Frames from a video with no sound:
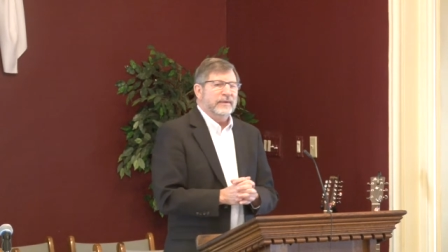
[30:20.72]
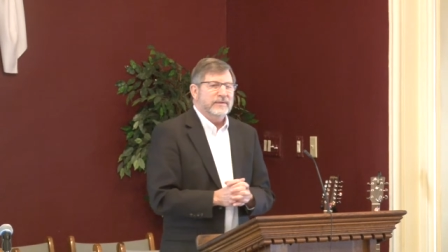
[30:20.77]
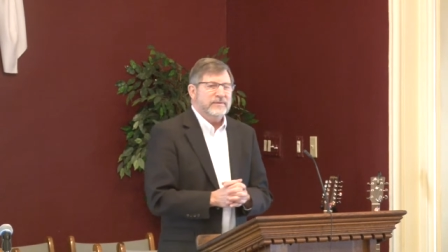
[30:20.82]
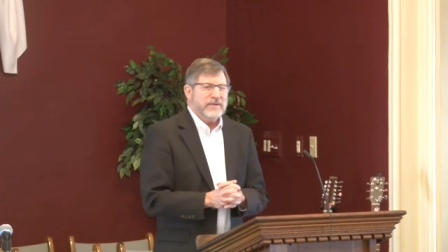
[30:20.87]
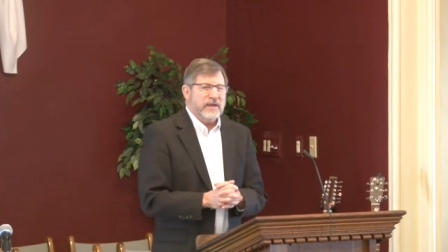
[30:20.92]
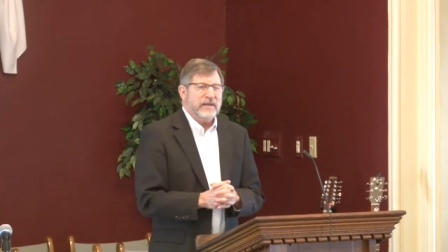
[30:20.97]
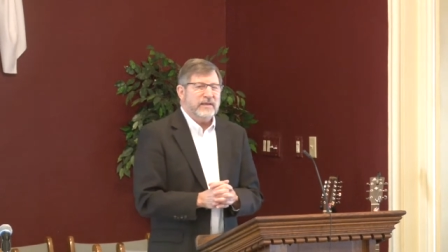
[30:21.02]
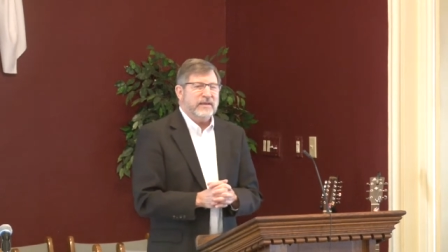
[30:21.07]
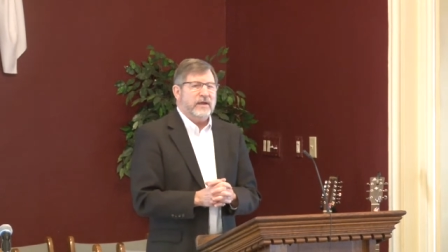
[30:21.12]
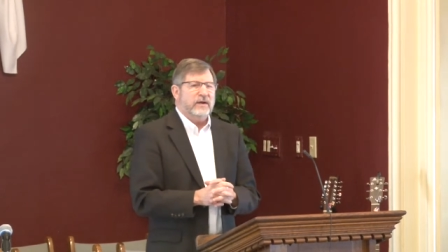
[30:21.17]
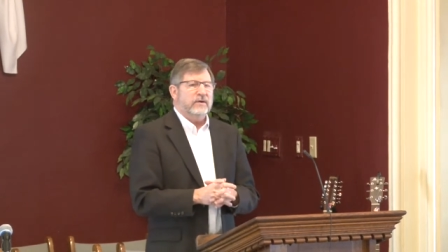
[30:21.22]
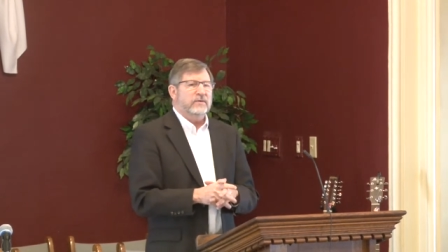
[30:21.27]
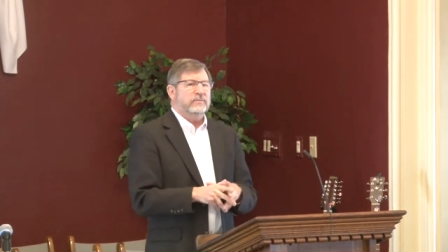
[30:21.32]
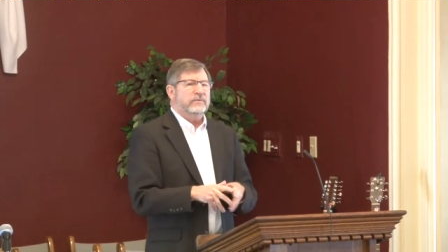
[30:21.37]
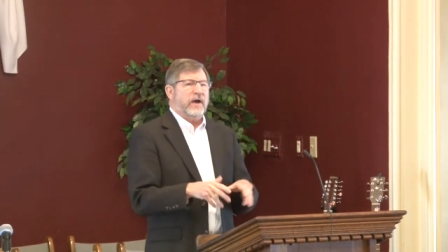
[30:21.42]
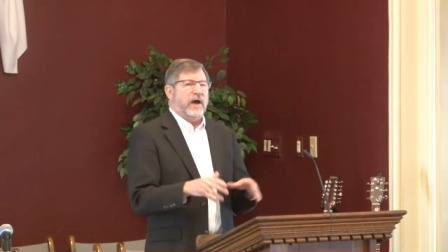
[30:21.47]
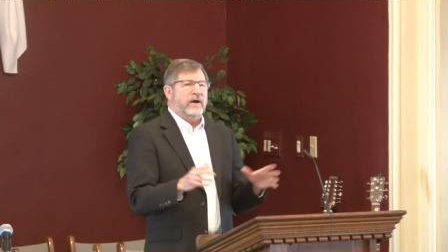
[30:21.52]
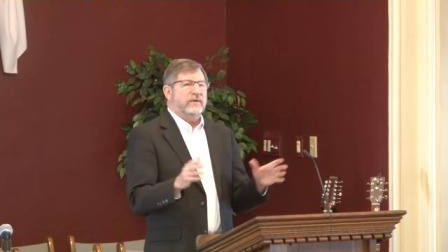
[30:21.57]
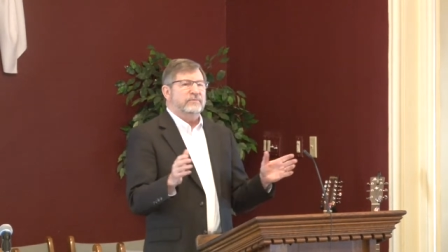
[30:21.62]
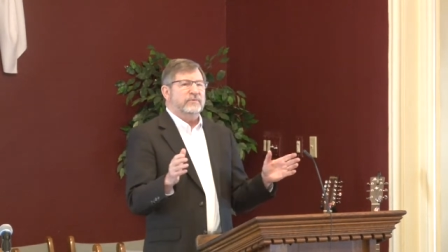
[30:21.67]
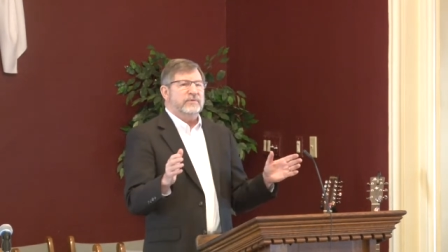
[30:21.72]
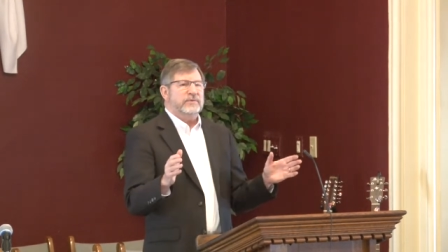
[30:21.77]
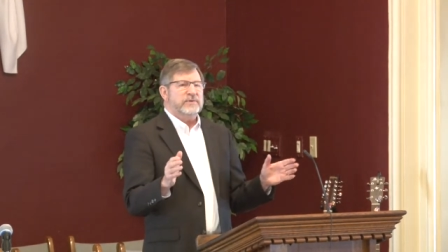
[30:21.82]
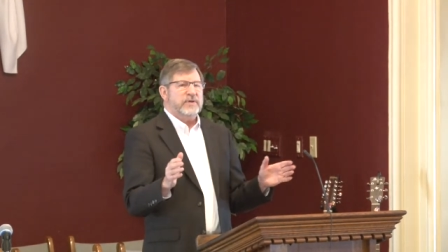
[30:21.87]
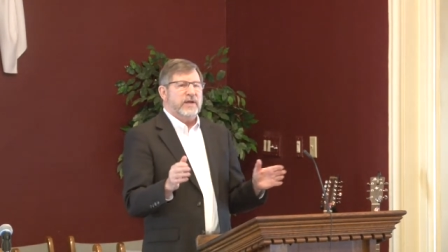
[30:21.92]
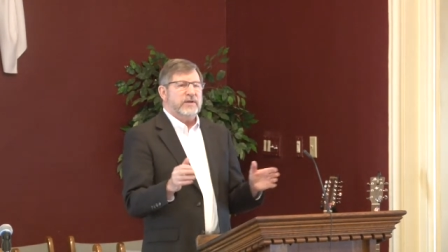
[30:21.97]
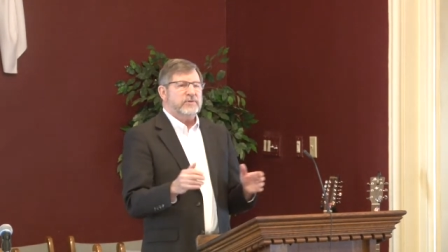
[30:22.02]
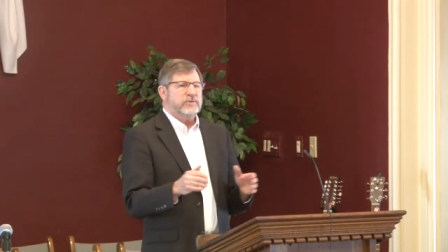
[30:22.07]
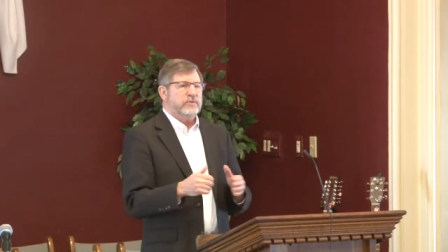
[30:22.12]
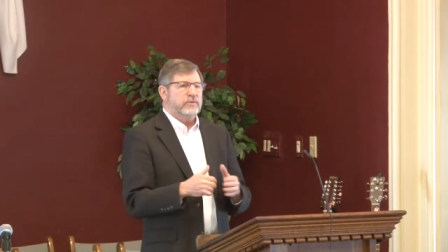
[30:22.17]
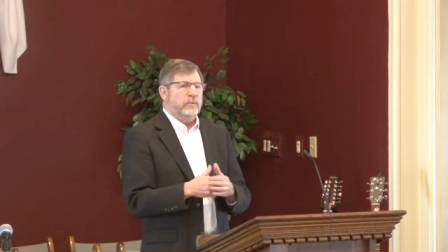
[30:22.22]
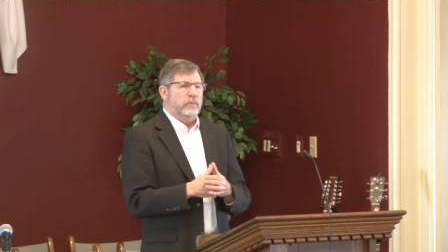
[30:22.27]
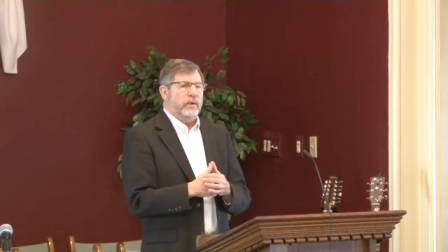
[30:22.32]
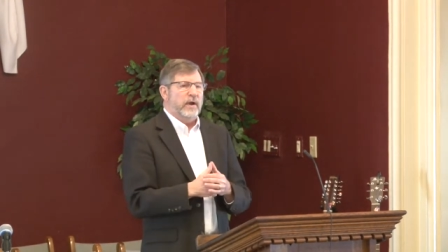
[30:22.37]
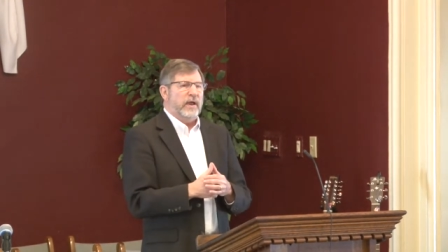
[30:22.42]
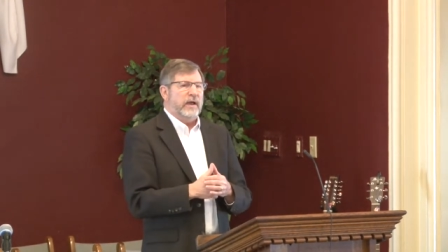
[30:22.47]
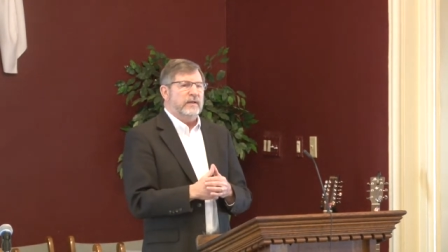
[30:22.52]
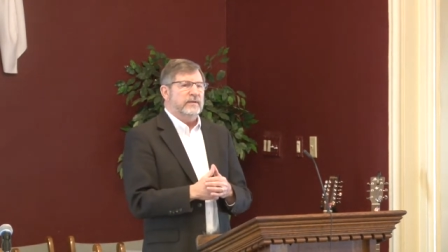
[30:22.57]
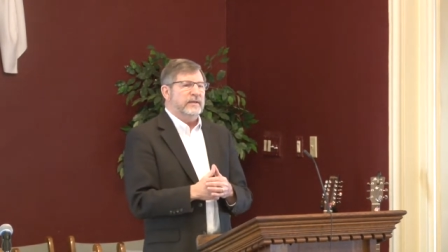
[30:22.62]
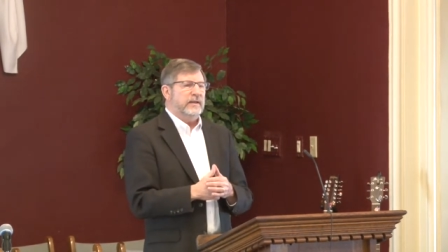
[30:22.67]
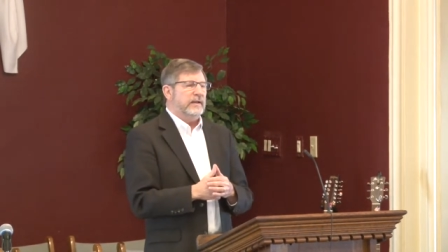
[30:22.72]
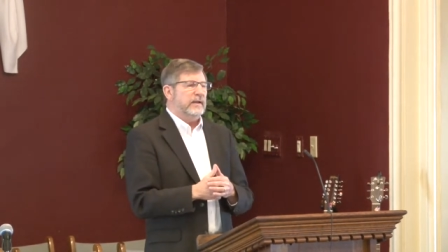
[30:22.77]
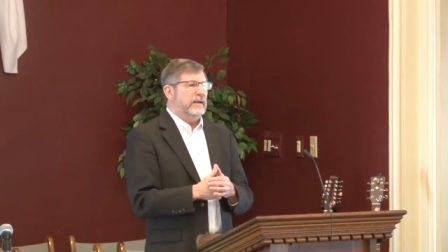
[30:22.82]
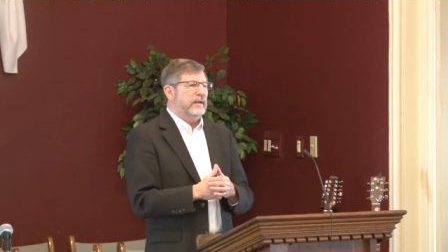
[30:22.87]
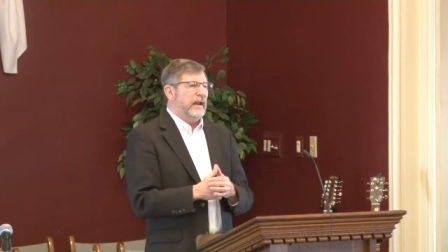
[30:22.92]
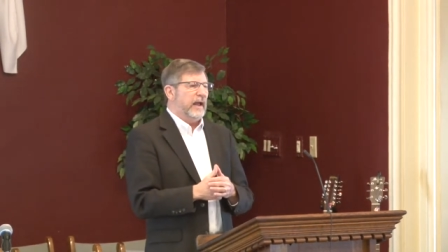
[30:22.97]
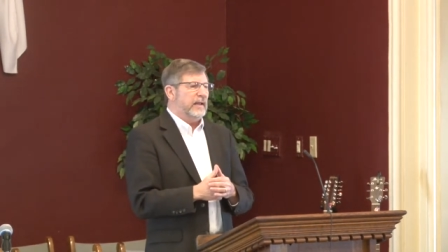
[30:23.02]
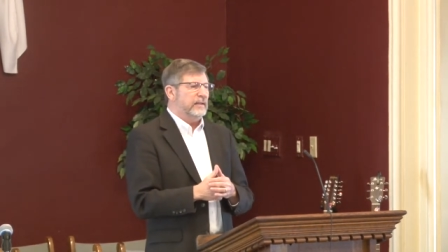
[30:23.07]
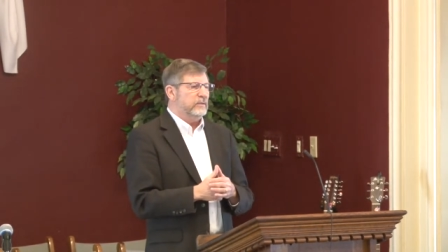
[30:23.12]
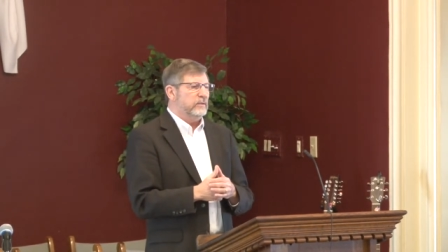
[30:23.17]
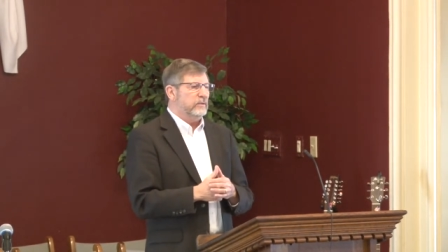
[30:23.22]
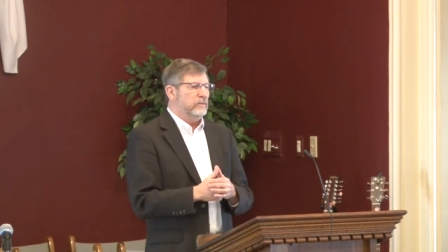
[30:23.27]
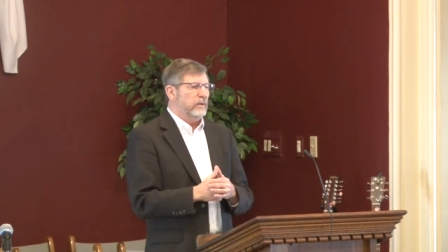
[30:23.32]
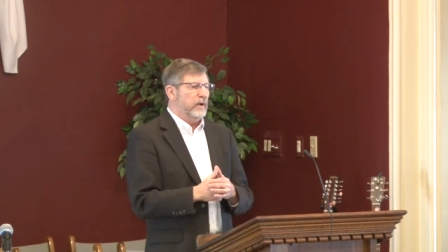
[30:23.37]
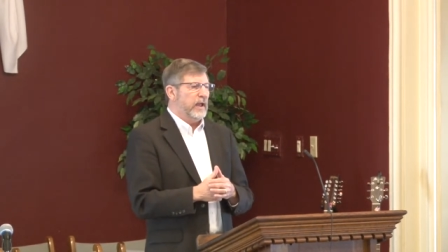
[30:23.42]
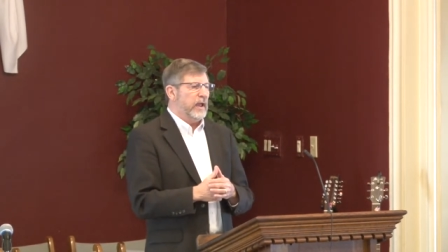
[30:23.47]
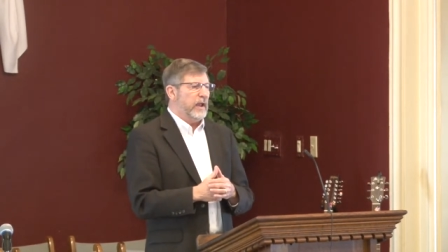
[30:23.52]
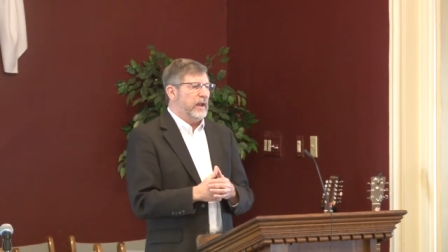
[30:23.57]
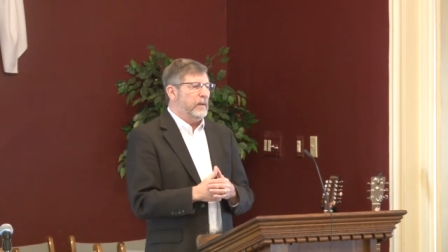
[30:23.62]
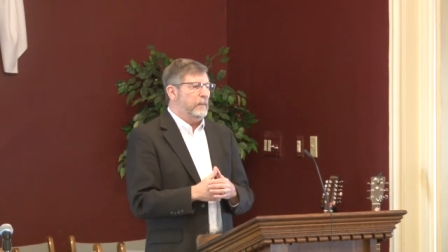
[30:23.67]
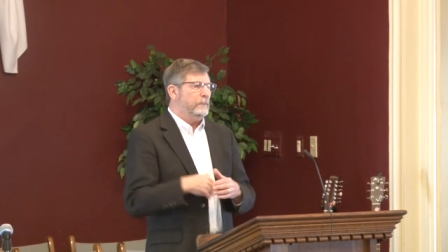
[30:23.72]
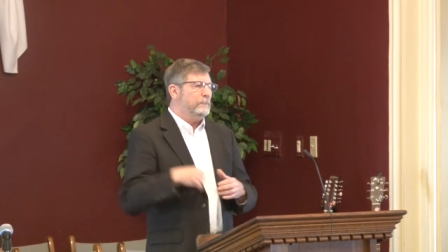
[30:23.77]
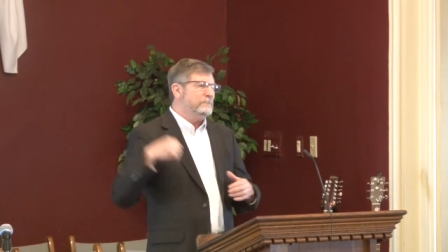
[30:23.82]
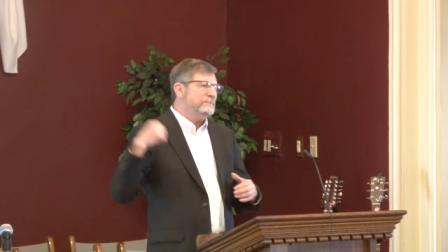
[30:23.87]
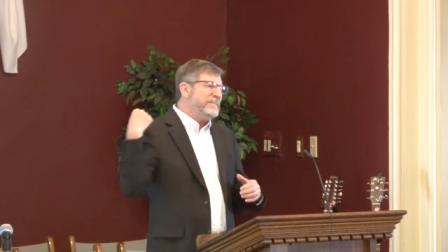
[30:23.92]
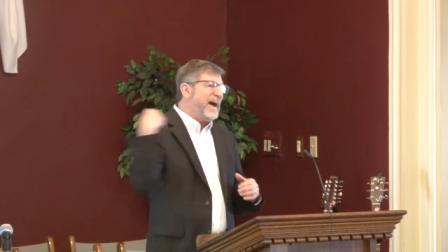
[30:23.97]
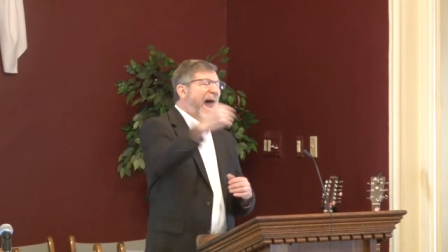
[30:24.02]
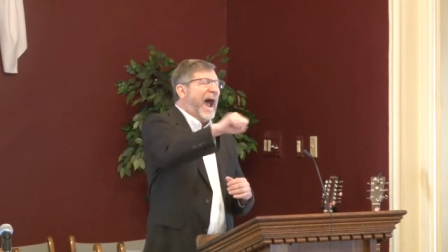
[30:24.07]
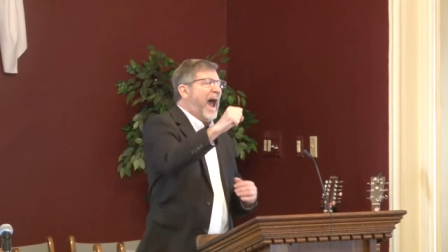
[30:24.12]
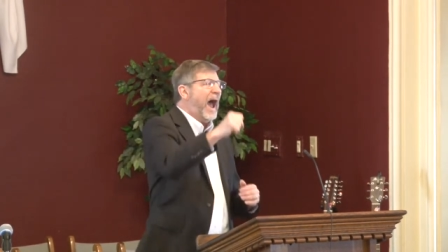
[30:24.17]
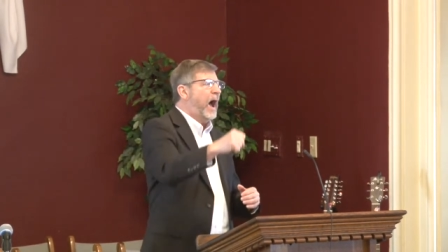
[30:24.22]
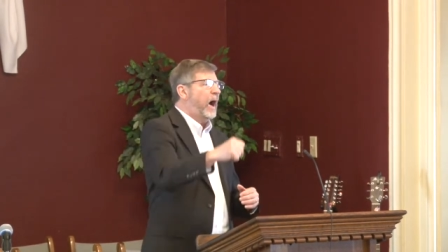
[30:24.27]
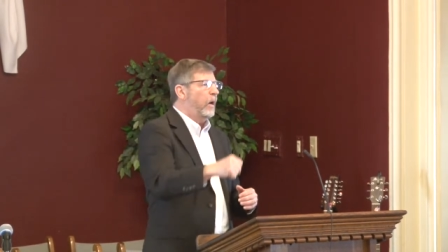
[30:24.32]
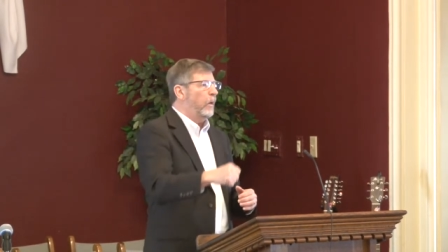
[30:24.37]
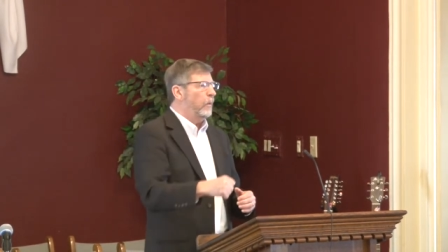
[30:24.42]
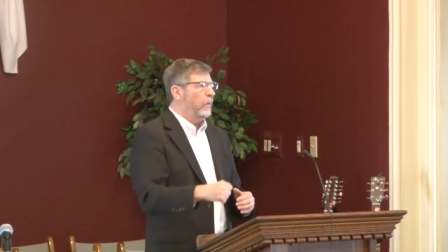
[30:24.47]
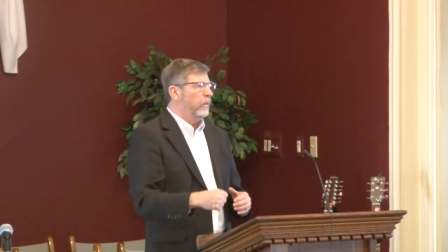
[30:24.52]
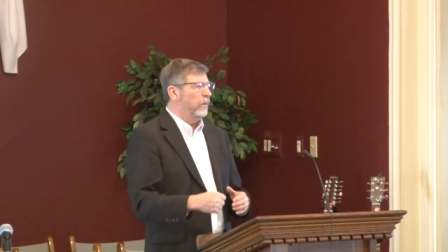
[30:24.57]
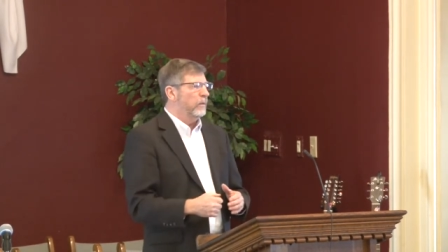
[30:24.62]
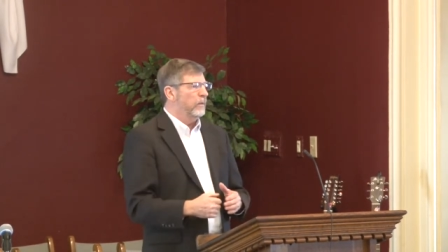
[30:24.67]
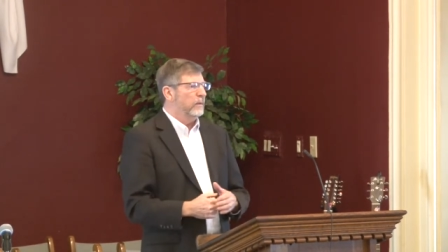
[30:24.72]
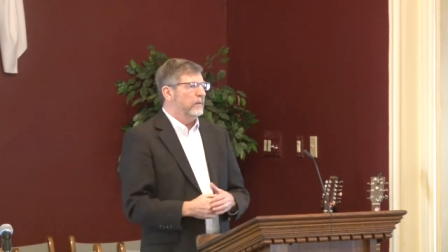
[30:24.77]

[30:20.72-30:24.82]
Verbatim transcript: take care of confrontation the way I did in ninth grade. Pow!